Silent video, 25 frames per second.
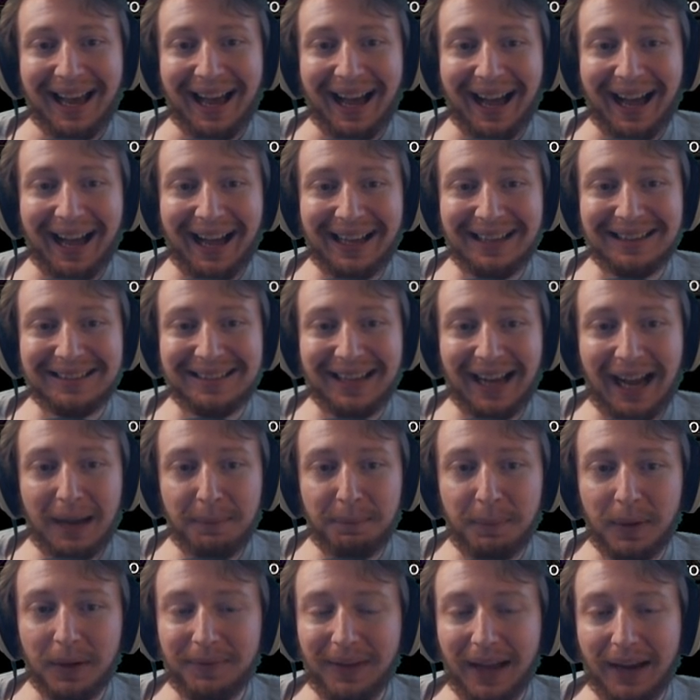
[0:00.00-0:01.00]
on top
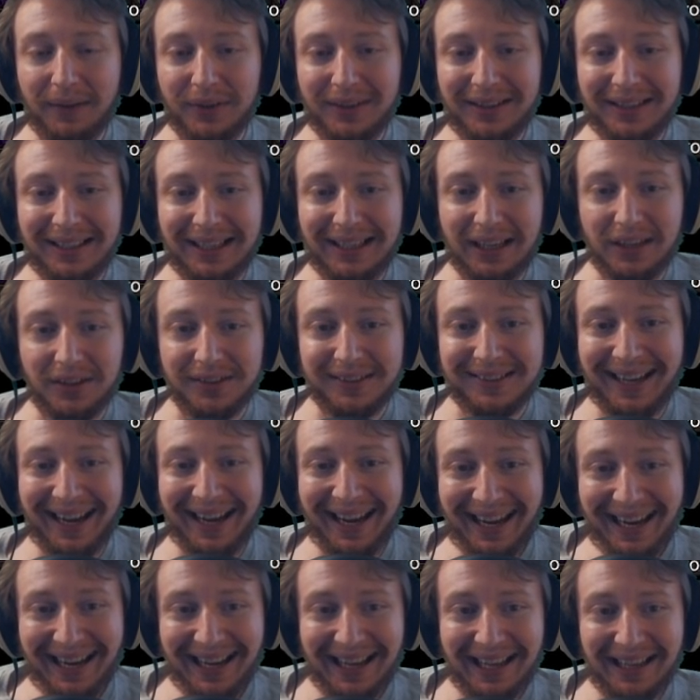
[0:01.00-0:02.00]
of everything else,
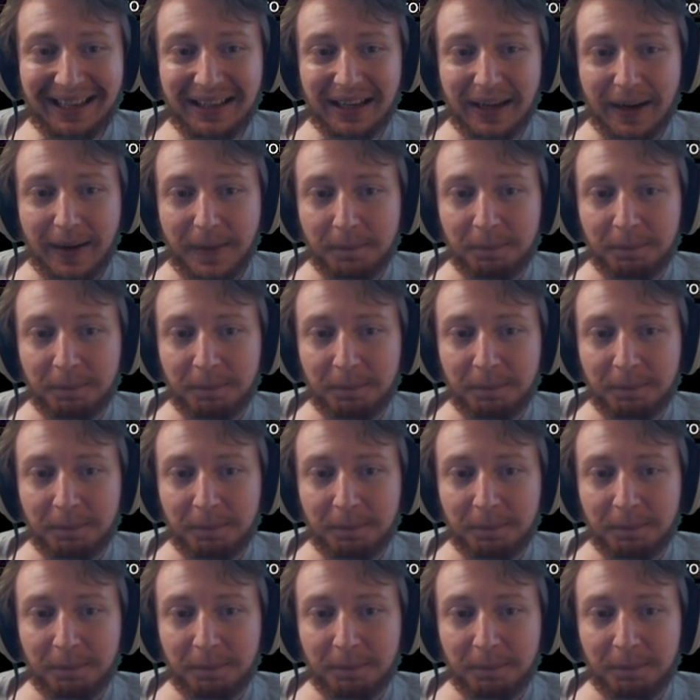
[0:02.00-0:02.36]
and